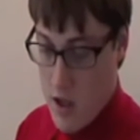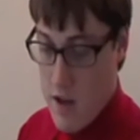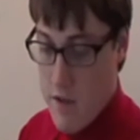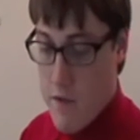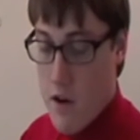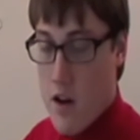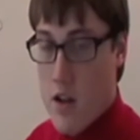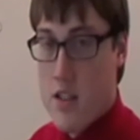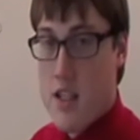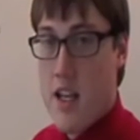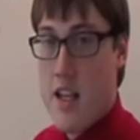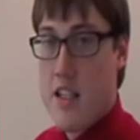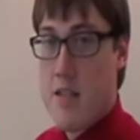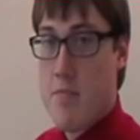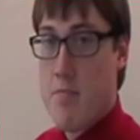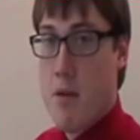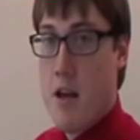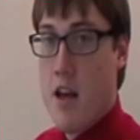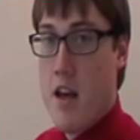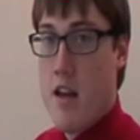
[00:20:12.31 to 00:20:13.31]
falls on
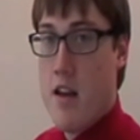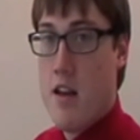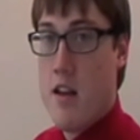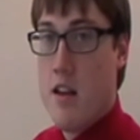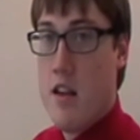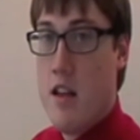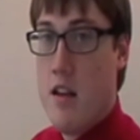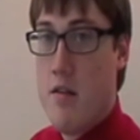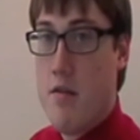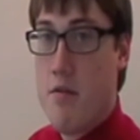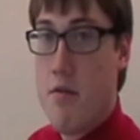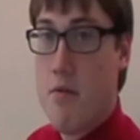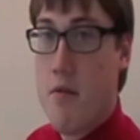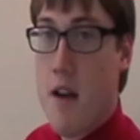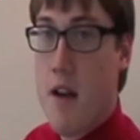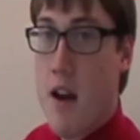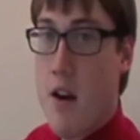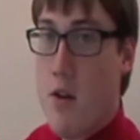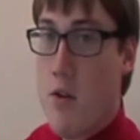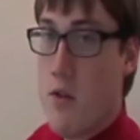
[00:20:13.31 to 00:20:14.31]
his pen and he
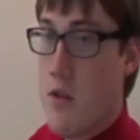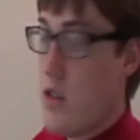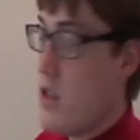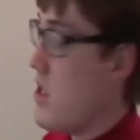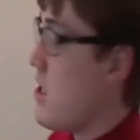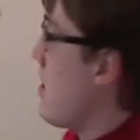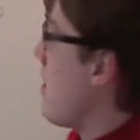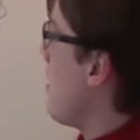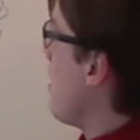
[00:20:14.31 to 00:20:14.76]
founds